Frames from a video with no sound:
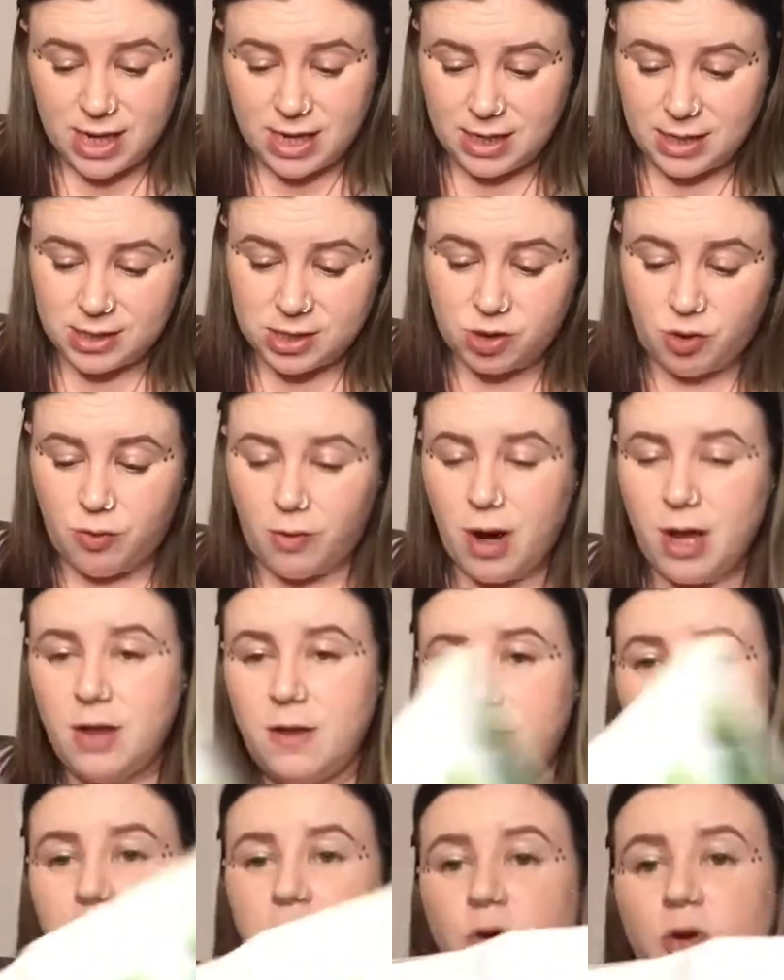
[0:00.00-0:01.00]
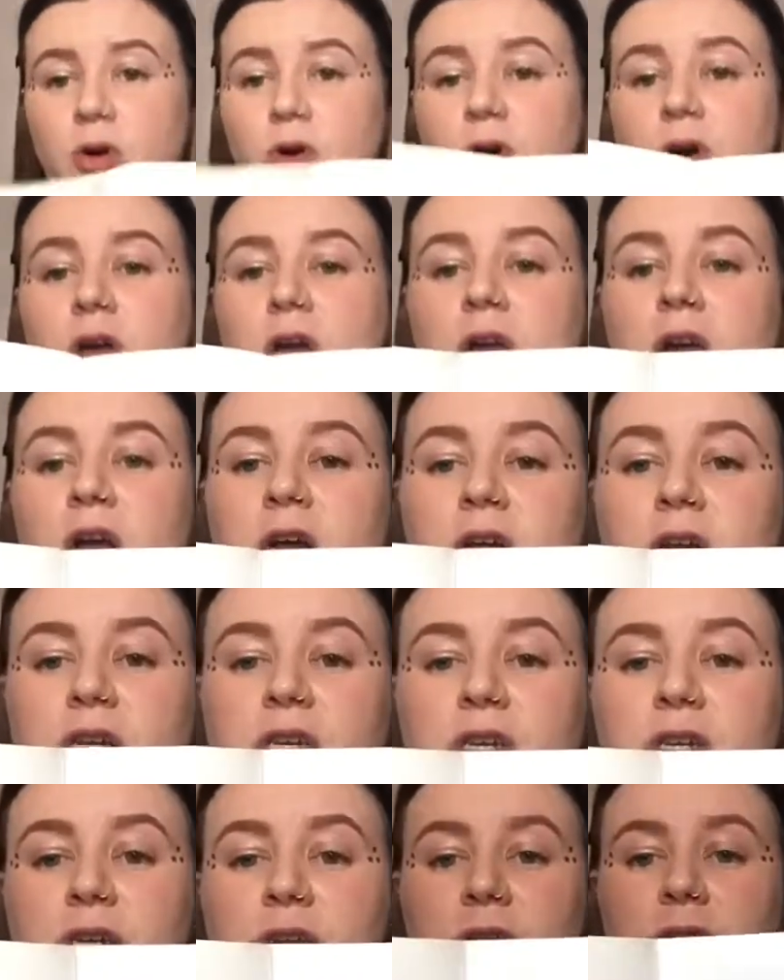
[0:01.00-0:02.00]
And it's great for
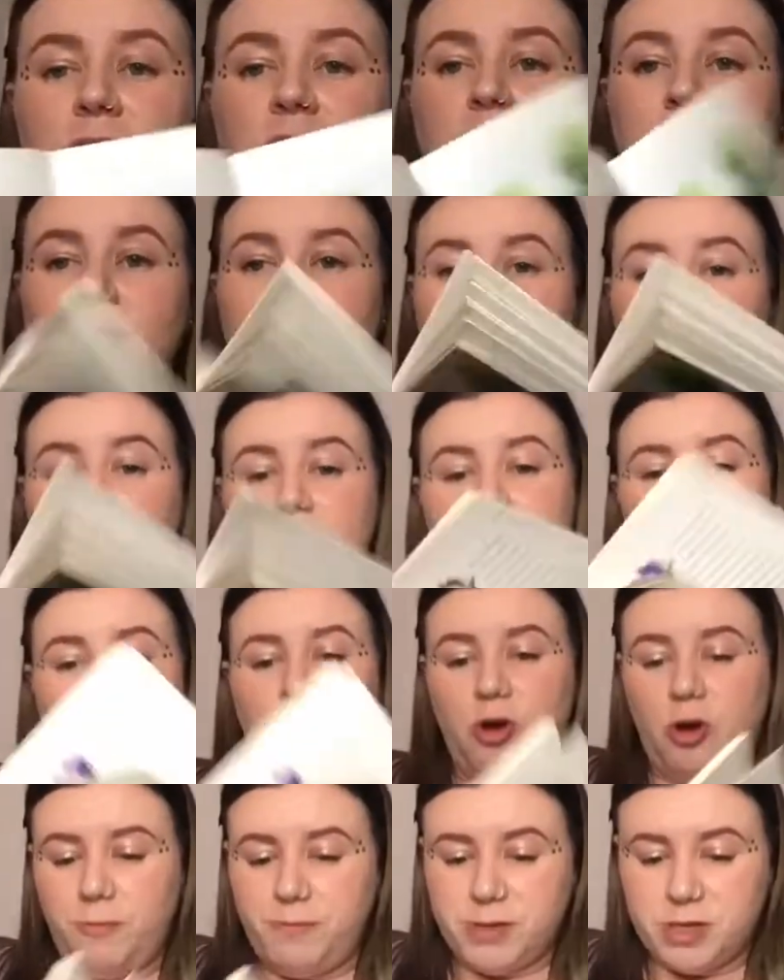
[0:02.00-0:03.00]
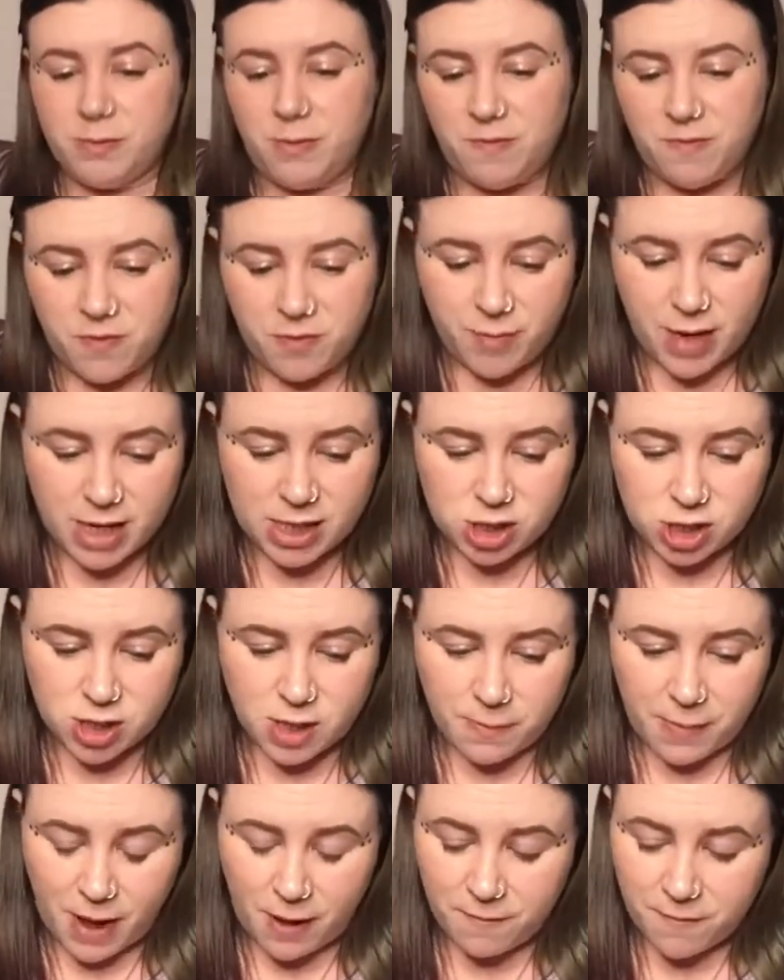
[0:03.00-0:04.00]
looking up some information
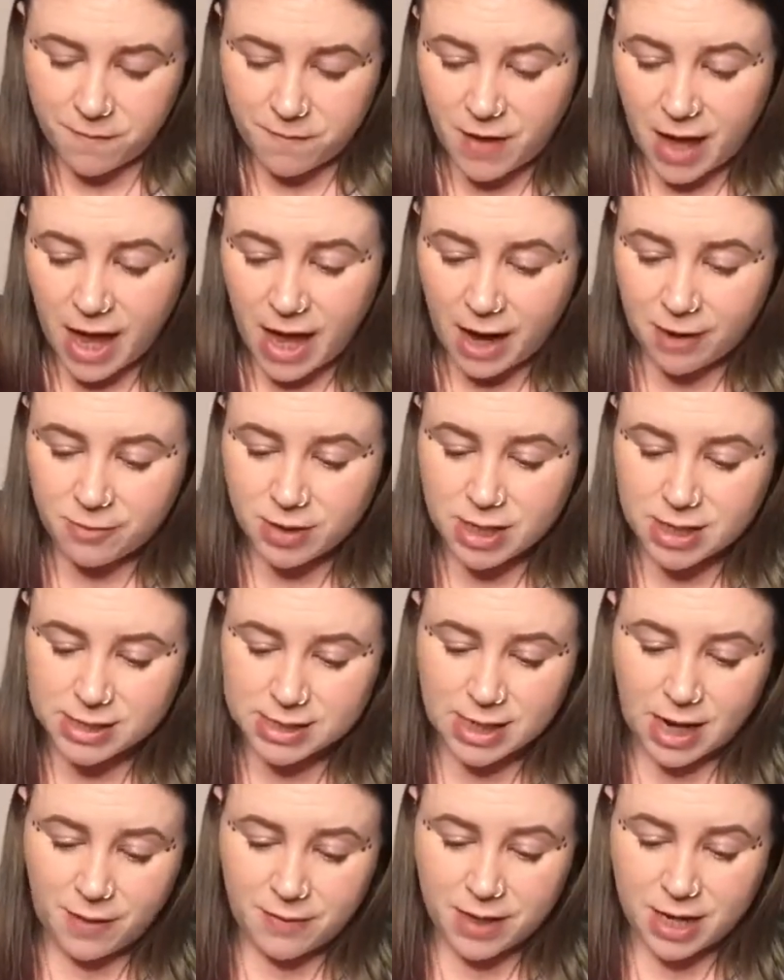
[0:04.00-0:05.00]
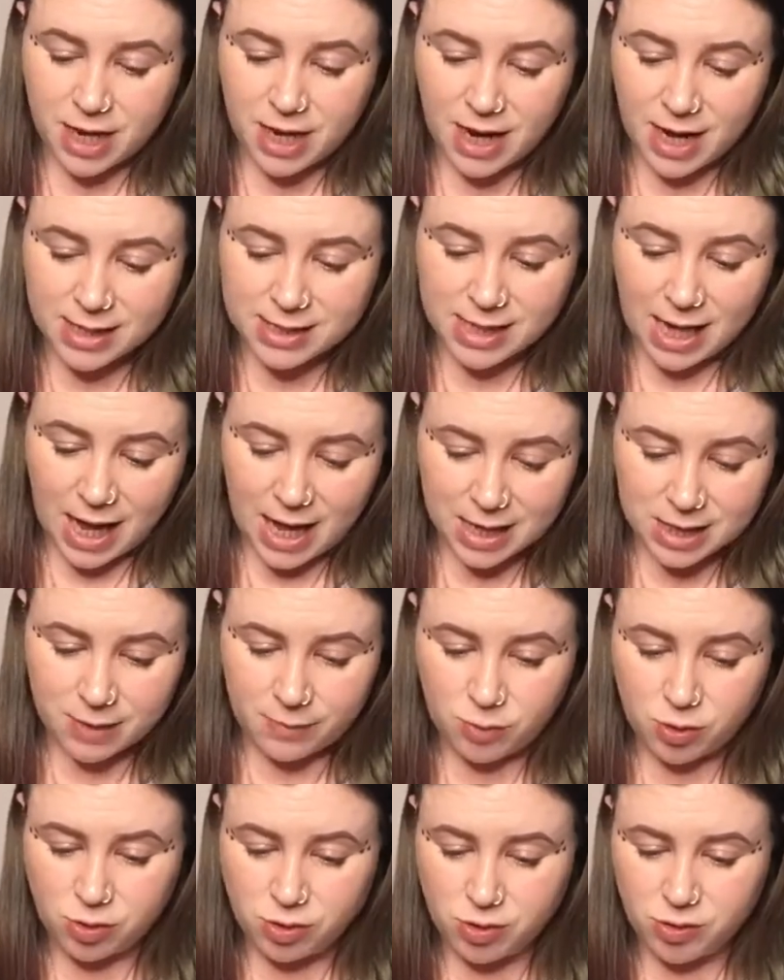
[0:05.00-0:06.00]
about fairies and how they connect to
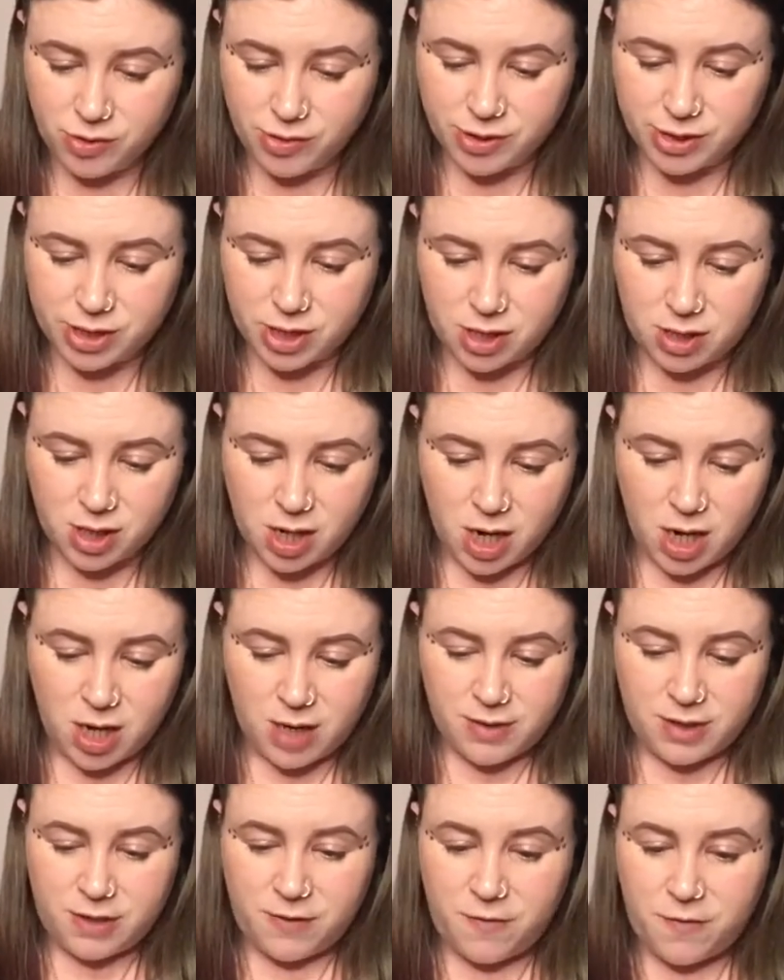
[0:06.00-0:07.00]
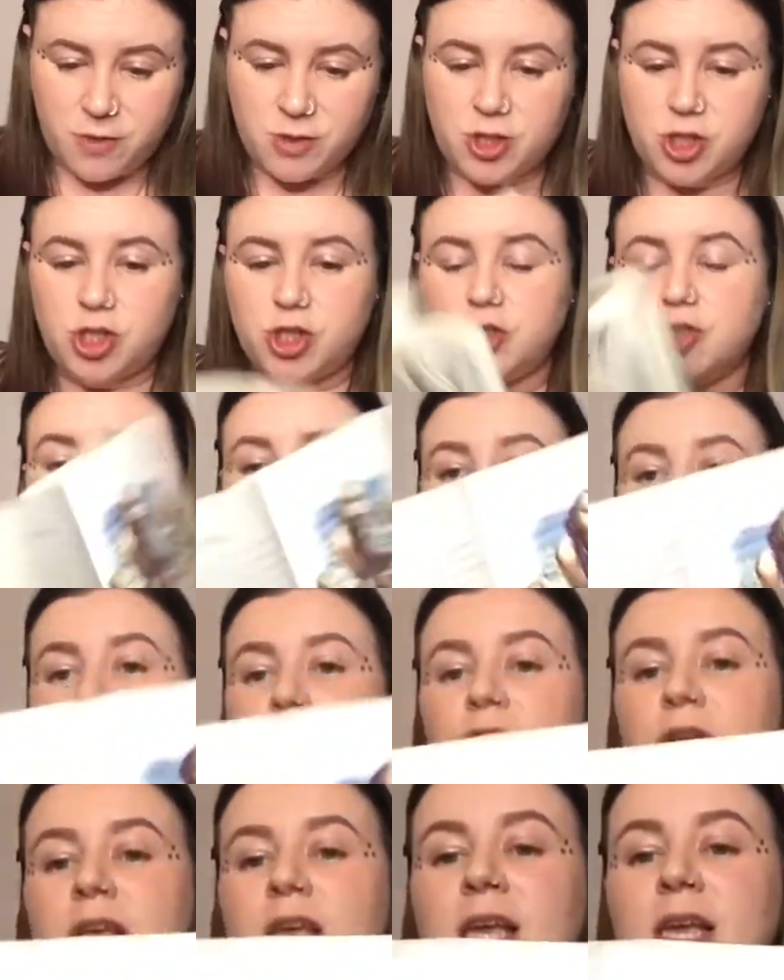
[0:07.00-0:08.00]
animals and the different
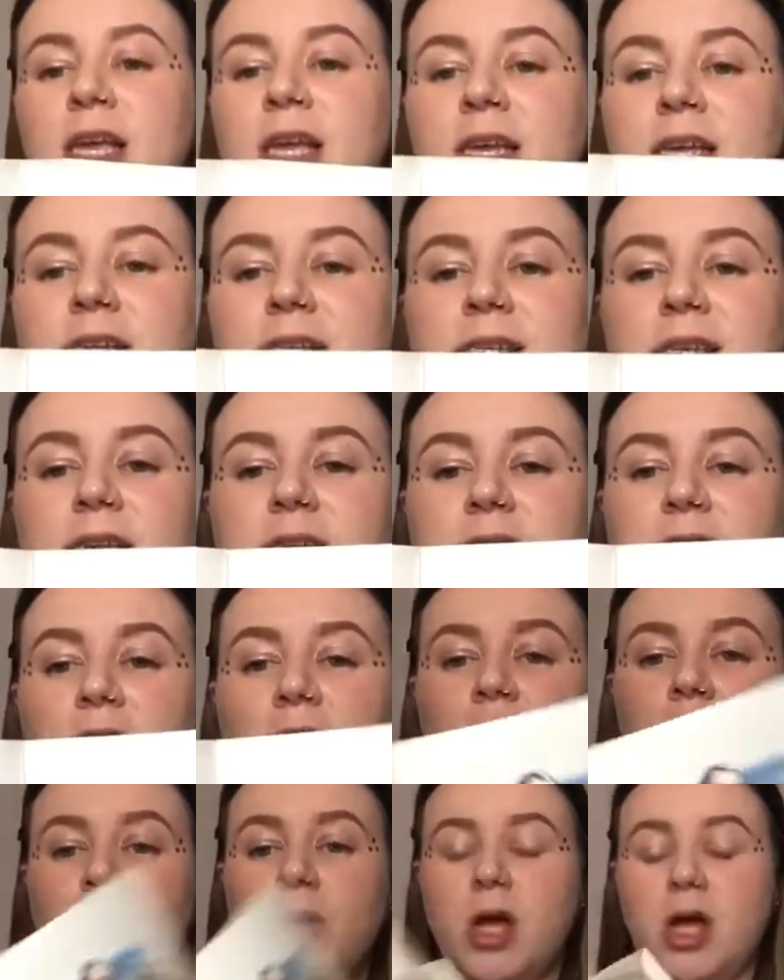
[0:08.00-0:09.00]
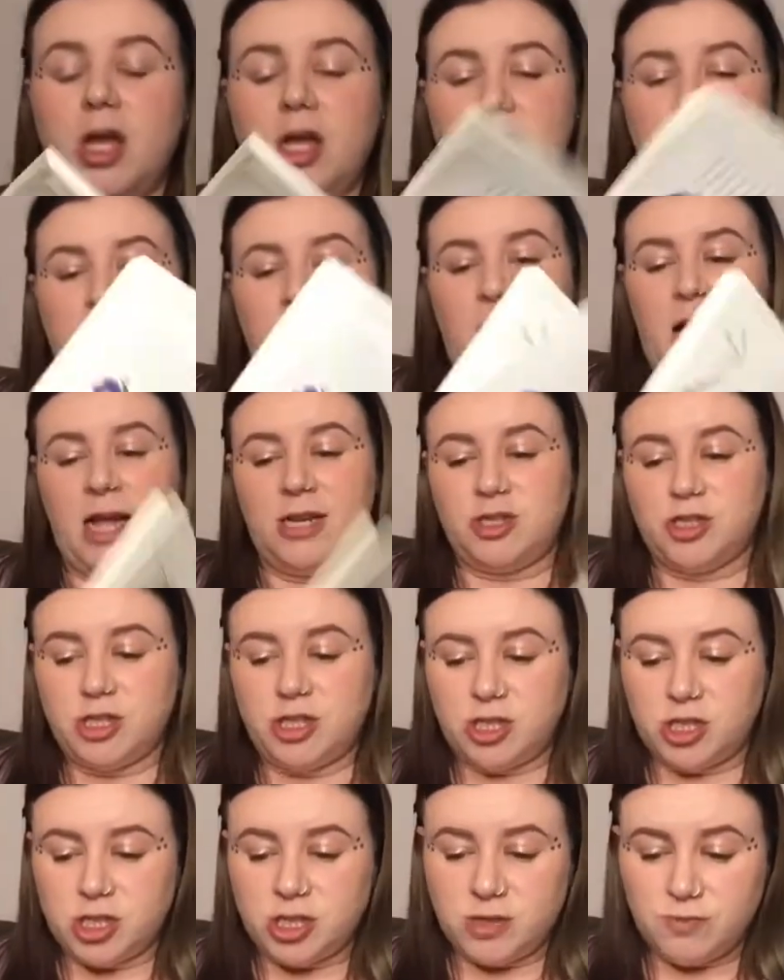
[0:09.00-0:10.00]
stories. So yeah,
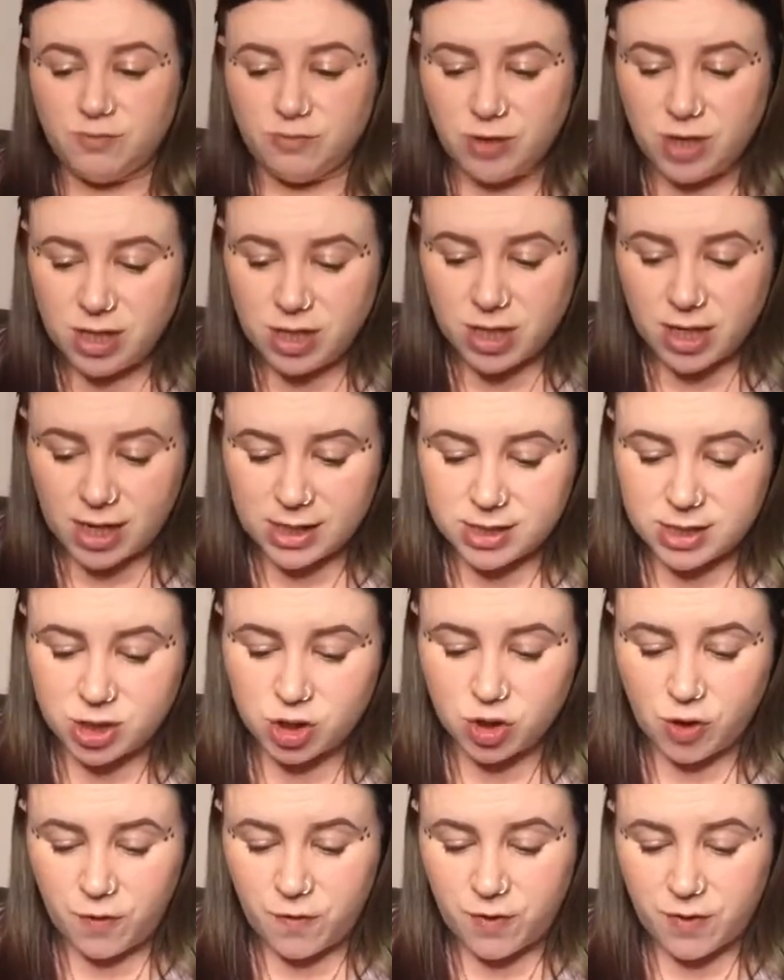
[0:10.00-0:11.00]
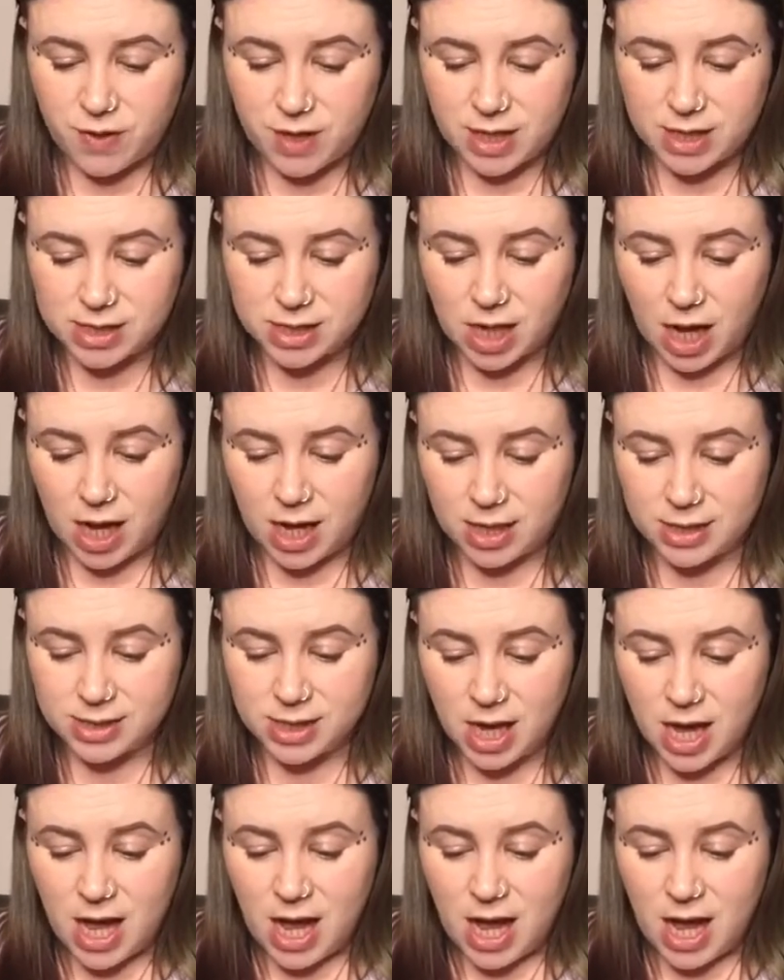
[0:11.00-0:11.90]
just, just some really nice stuff in this, guys.